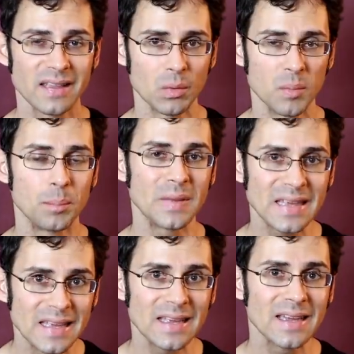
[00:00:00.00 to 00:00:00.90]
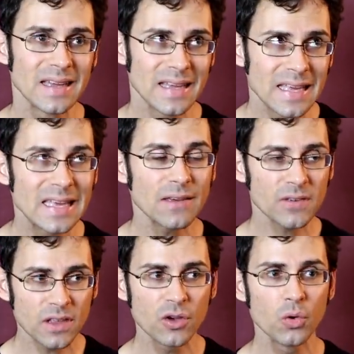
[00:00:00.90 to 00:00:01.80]
It would be
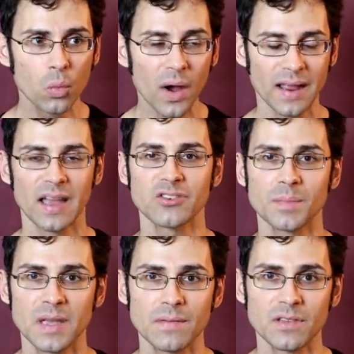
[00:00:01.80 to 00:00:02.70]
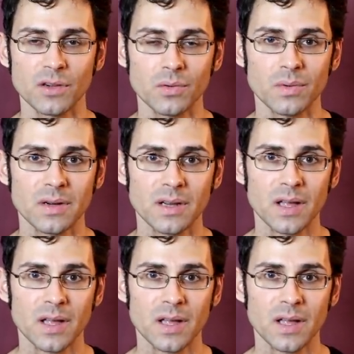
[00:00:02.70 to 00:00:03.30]
giving you what ketchup gives you,